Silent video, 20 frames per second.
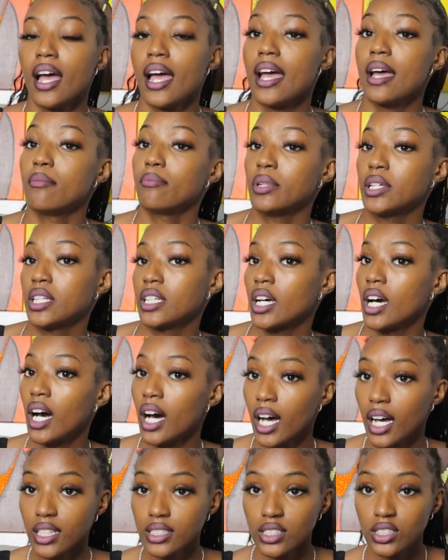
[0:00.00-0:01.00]
And
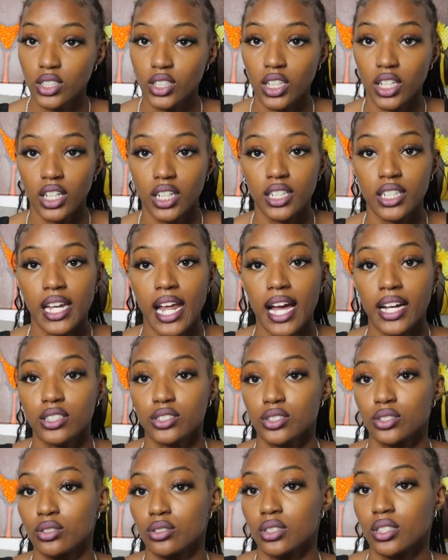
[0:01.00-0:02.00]
because you're a
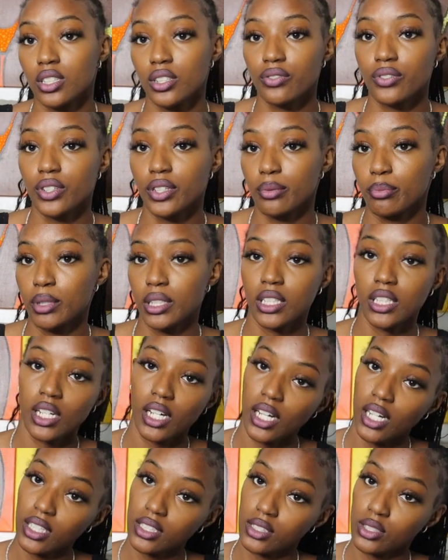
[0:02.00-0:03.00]
natural giver,
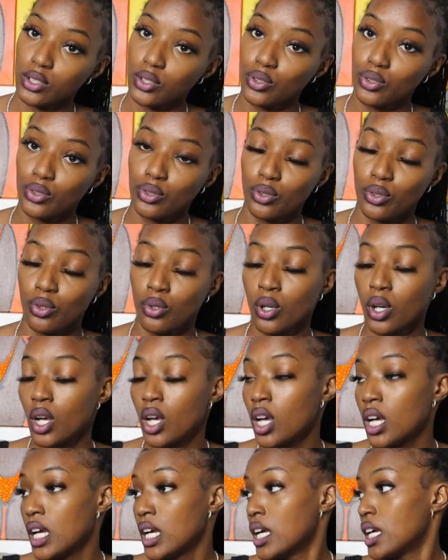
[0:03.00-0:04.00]
because you
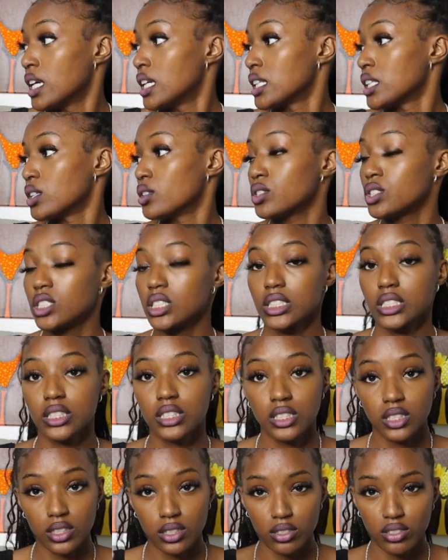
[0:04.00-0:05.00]

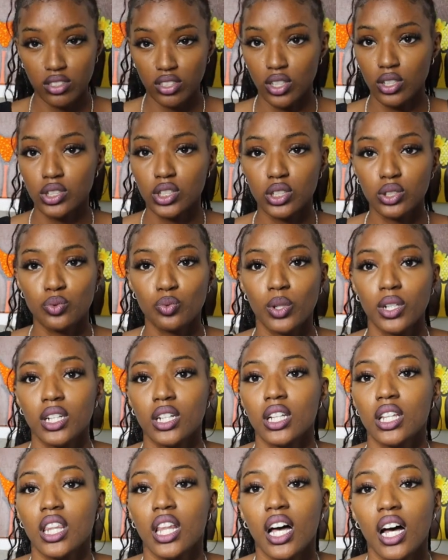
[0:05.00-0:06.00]
just want
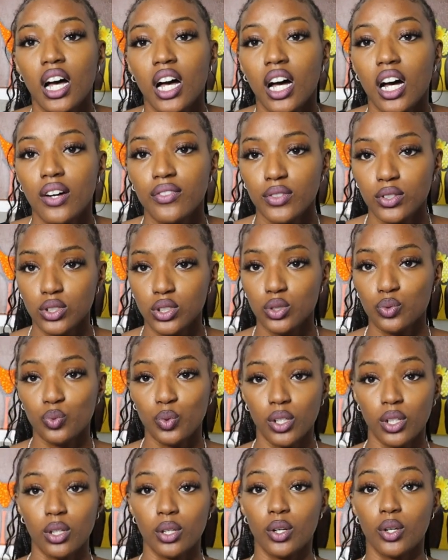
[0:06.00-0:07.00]
to love, you just
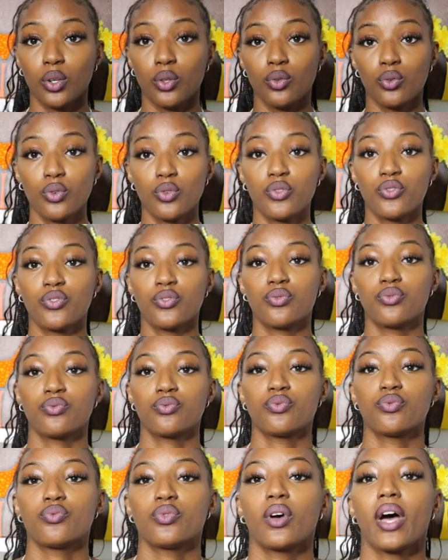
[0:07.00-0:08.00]
want to
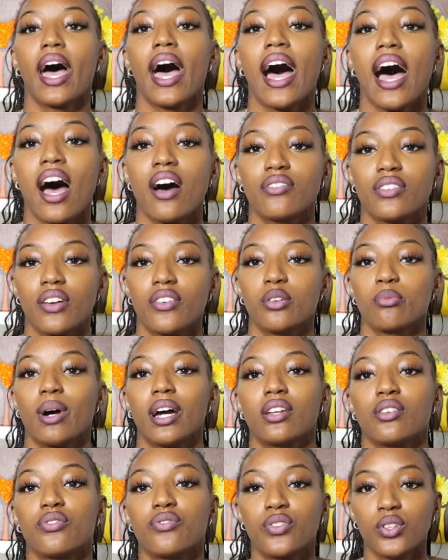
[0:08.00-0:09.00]
have
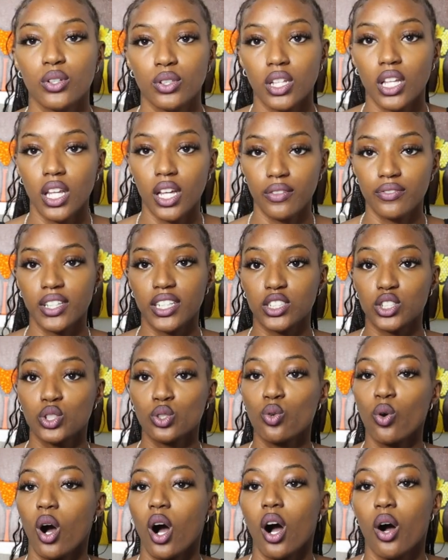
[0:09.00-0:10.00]
everybody feel the love that
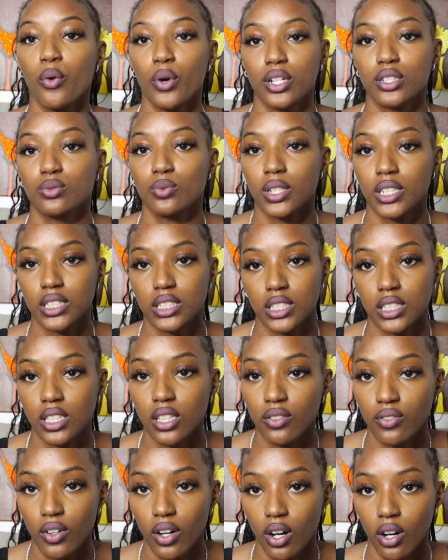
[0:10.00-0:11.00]
you always wanted to
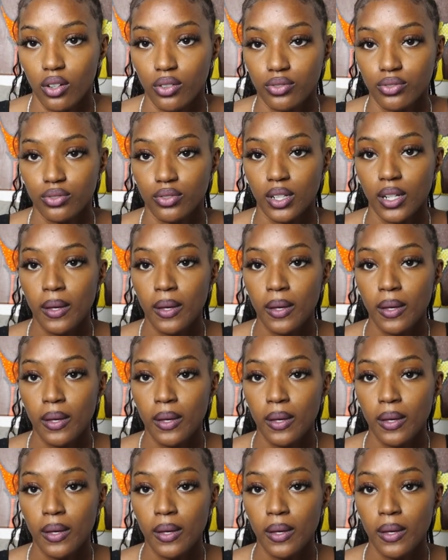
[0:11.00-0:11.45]
give off.